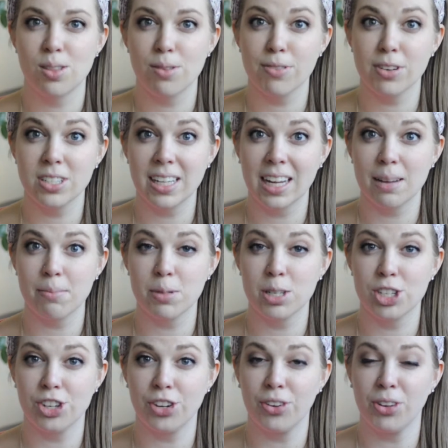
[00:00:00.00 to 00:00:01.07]
So the first thing I'm going
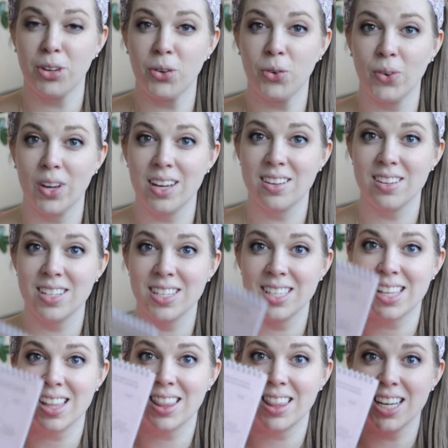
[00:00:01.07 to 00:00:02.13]
to show you is
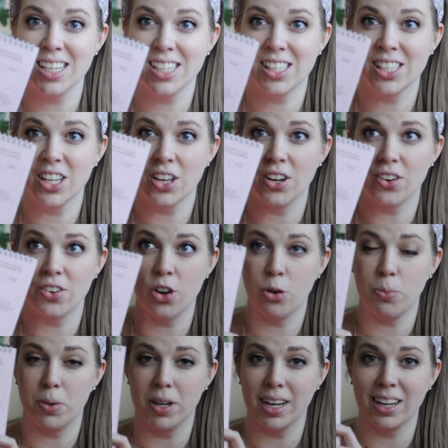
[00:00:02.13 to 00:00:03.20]
this
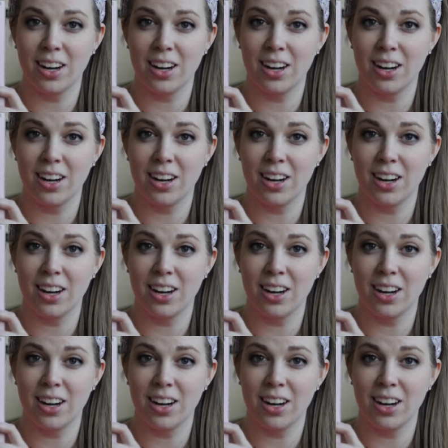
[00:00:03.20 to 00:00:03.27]
notebook.